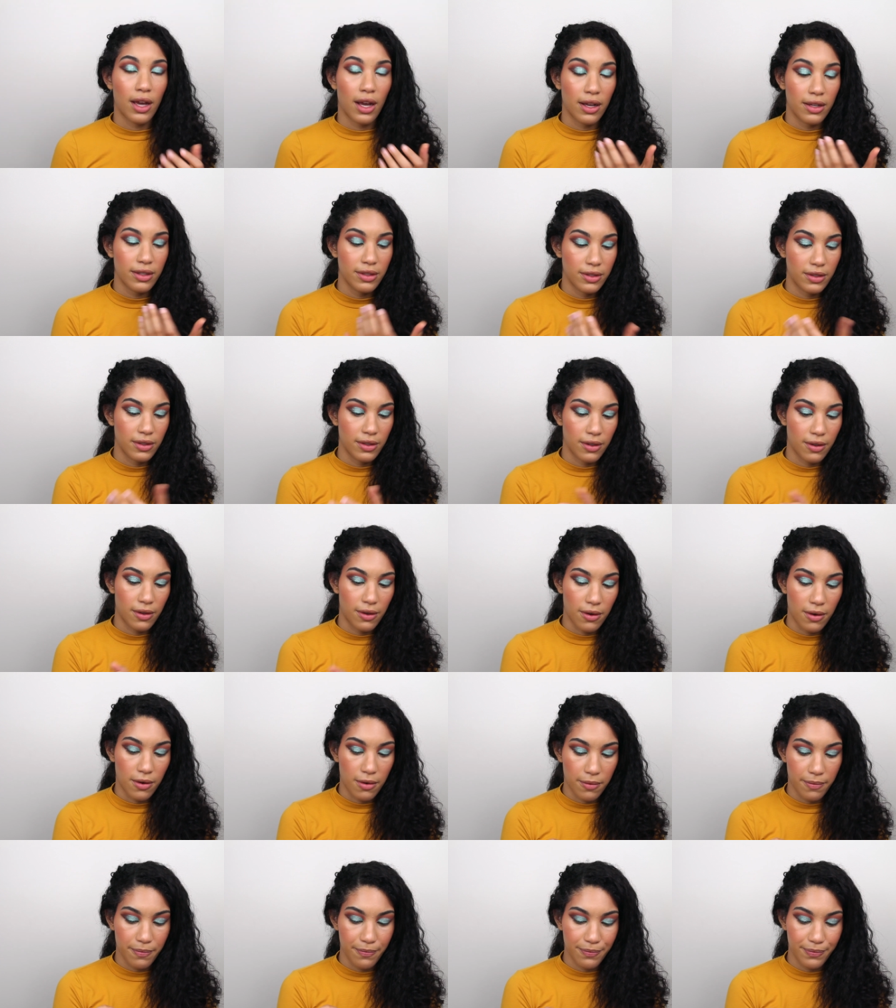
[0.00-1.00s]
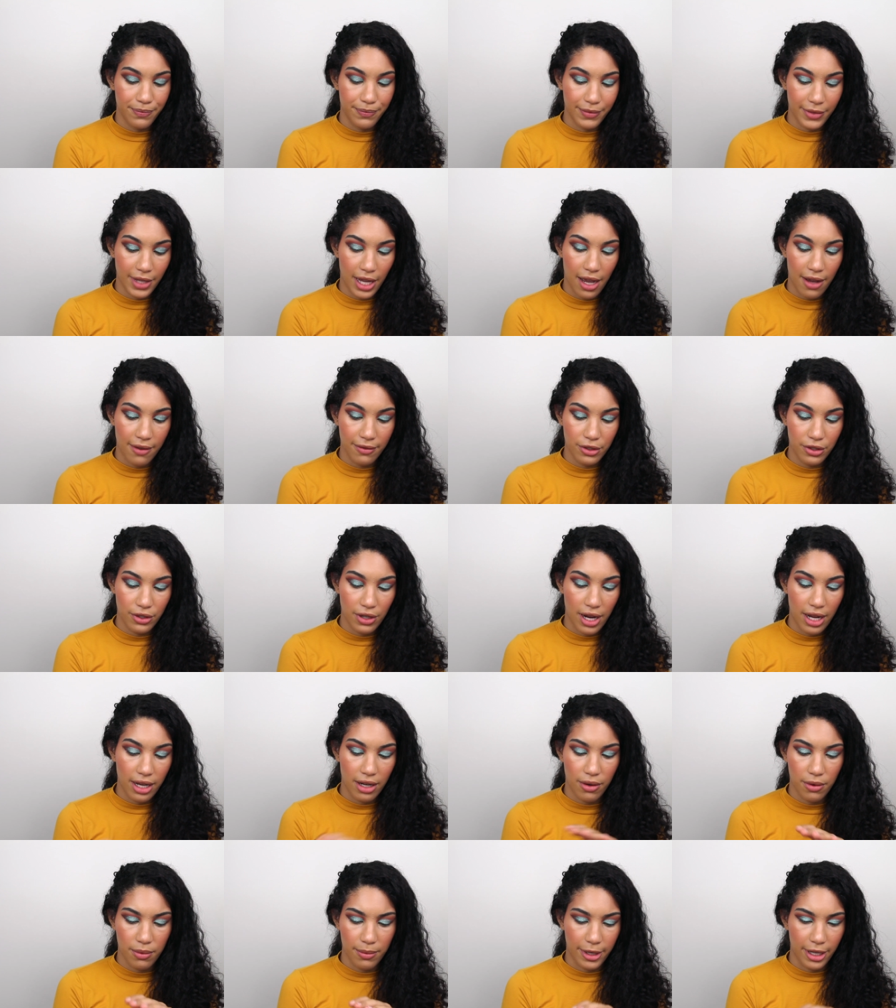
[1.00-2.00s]
you guys, so I've
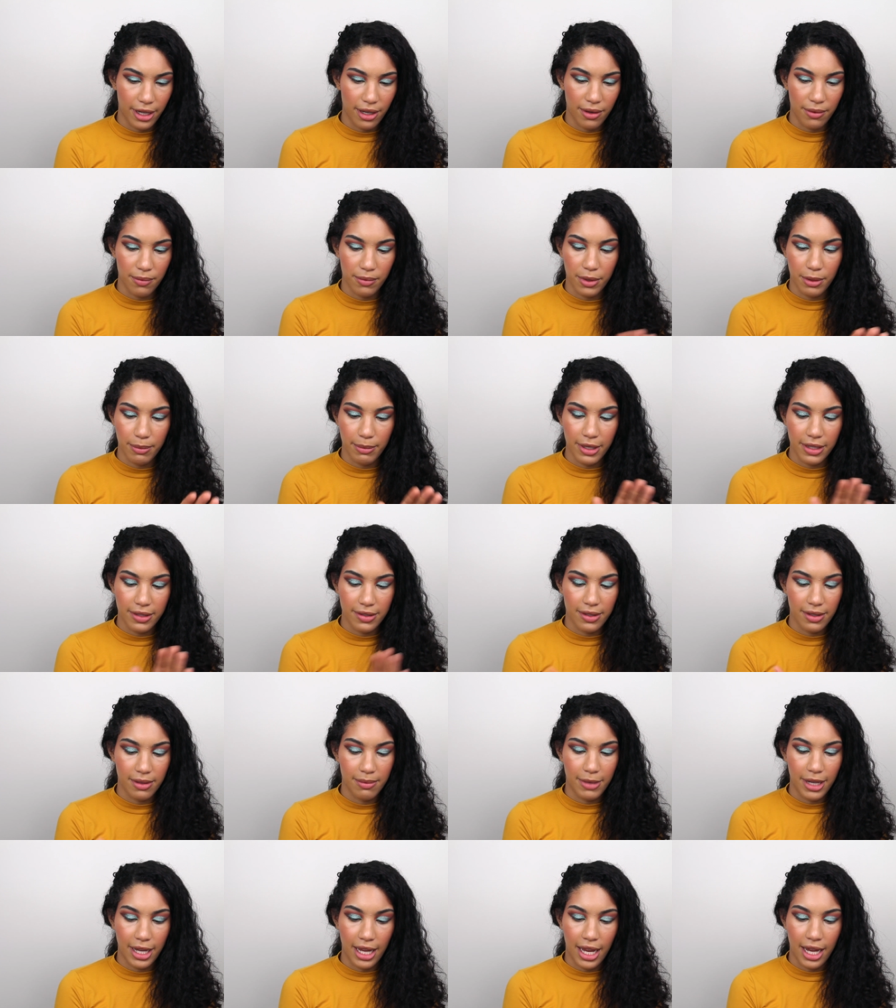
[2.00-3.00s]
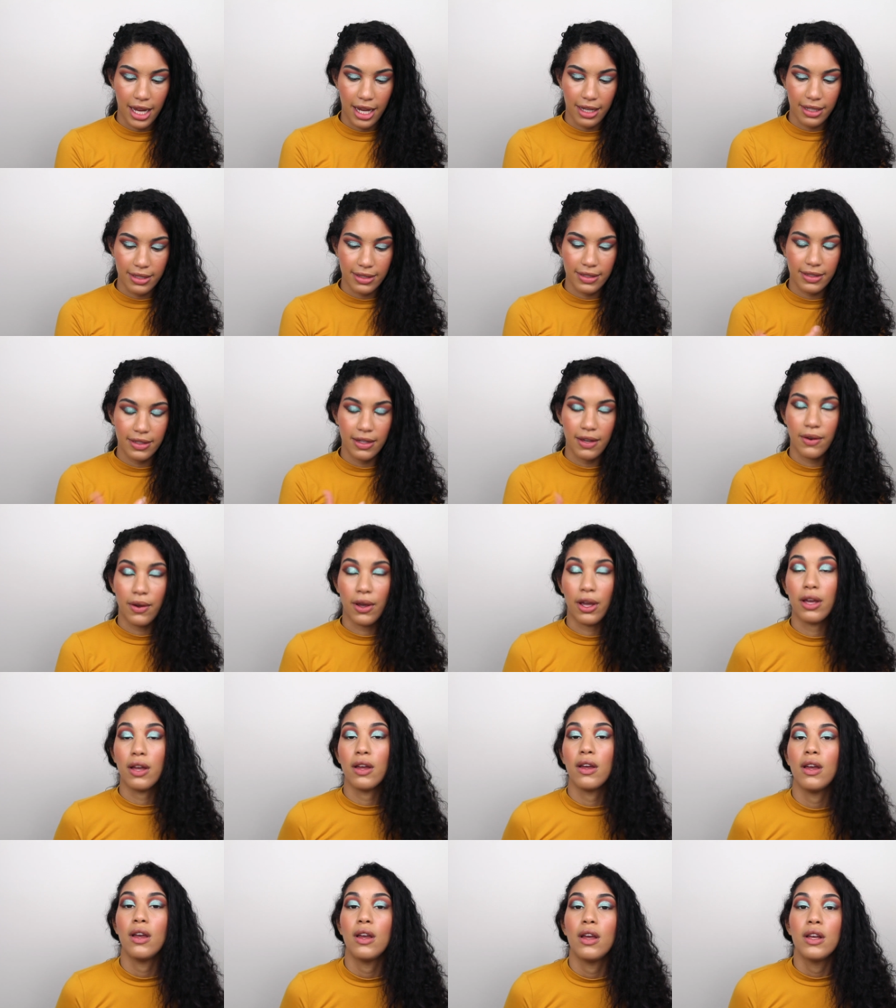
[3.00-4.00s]
tried, oh my God, what a mess in my hands.
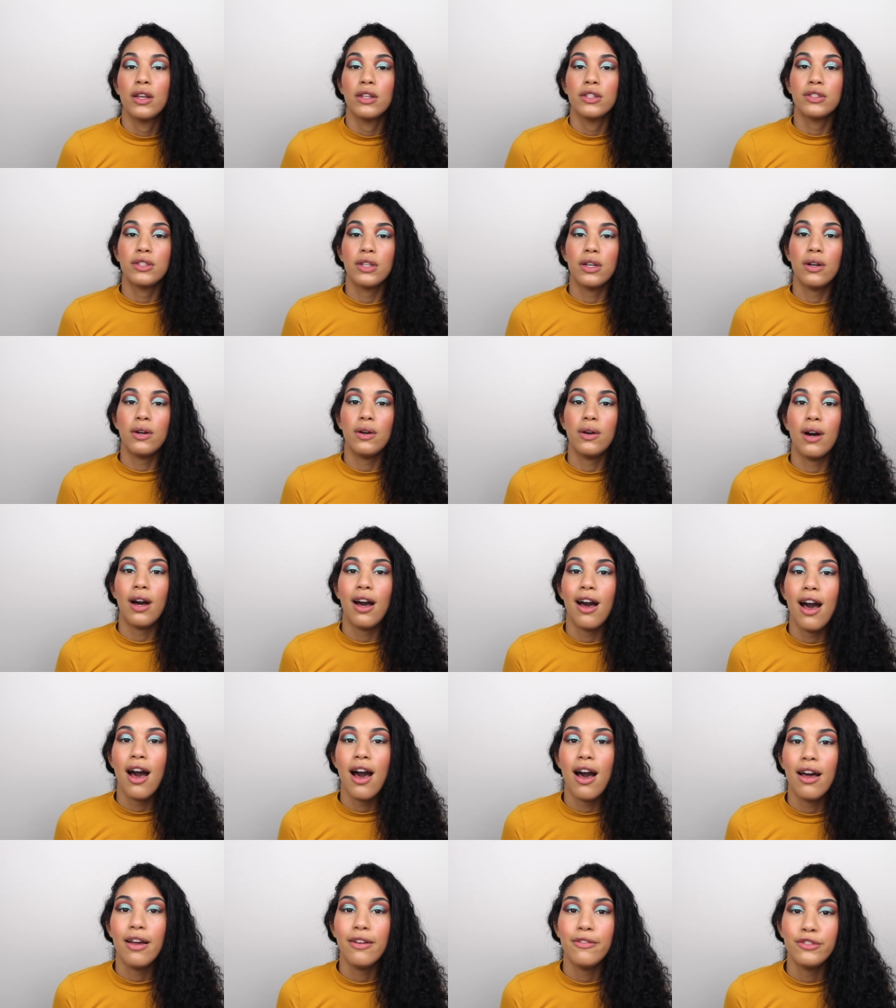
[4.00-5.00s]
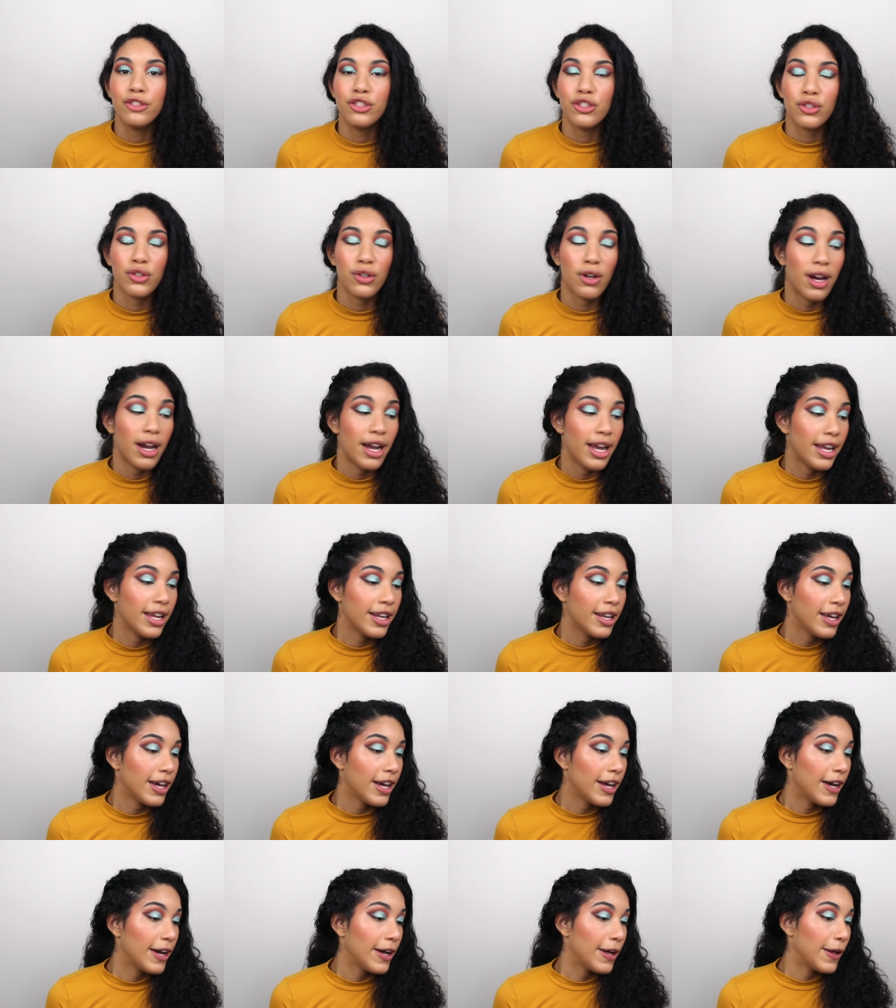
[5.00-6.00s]
Okay, so I've
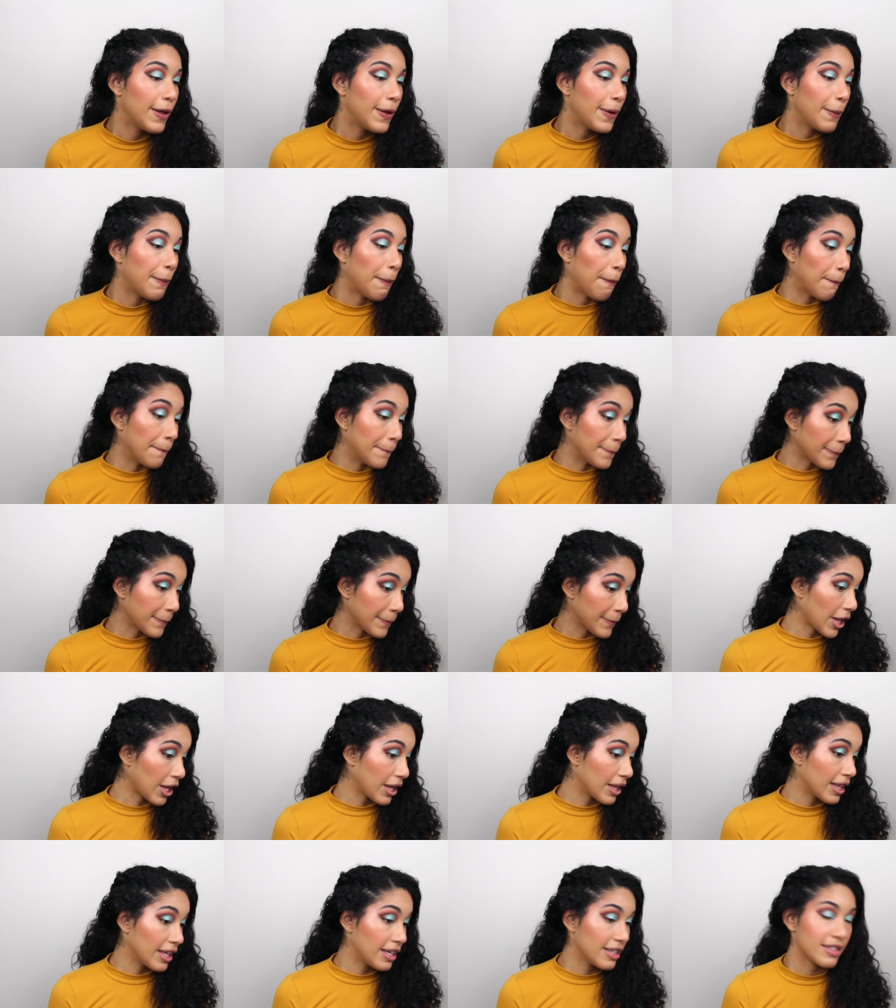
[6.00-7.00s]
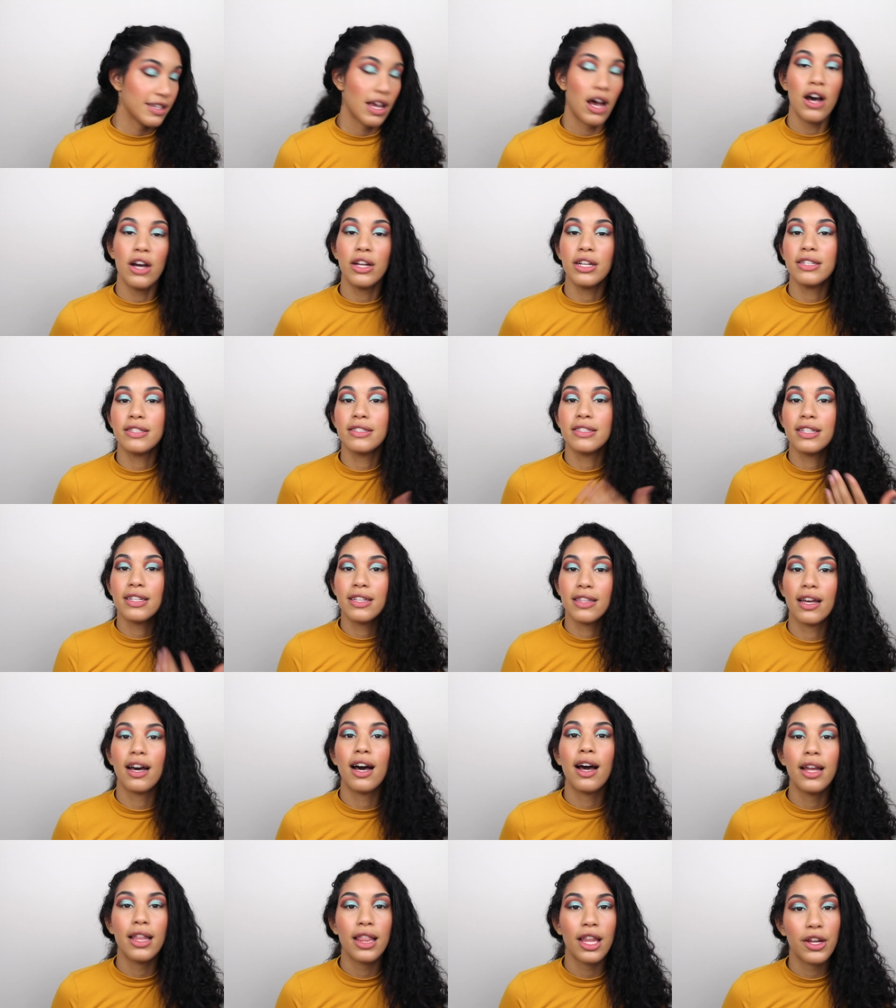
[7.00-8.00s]
tried this. Honestly, the
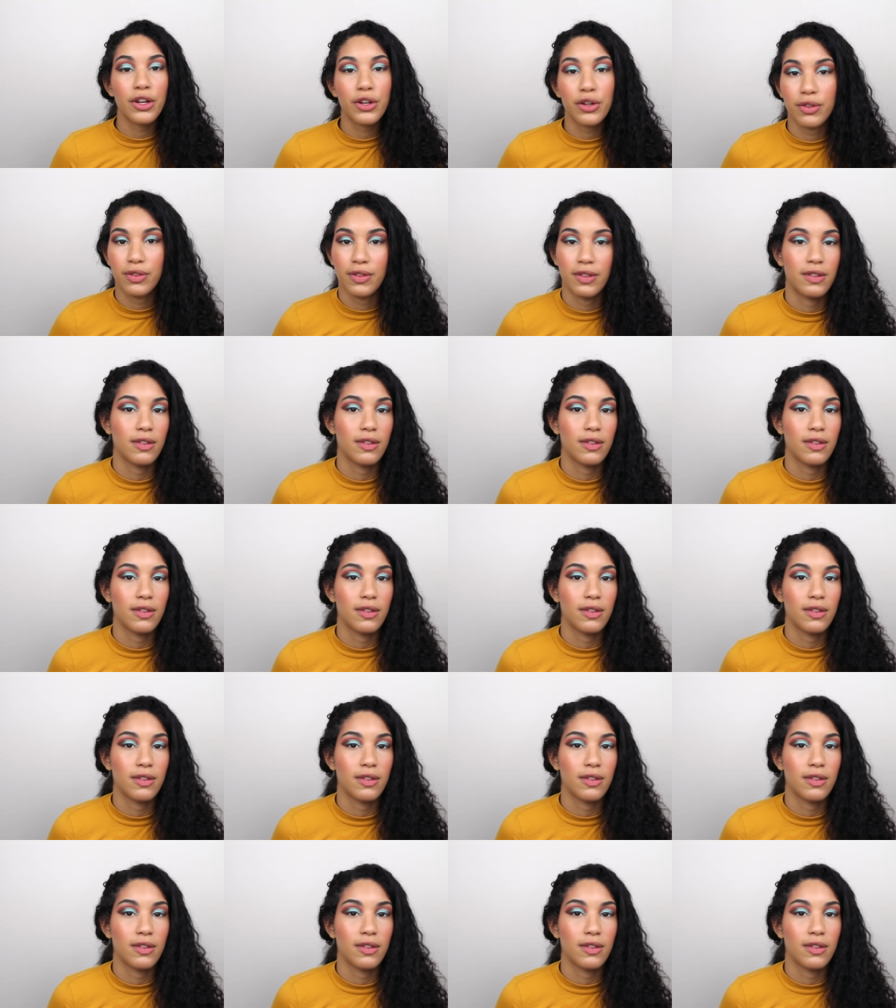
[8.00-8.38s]
highlighter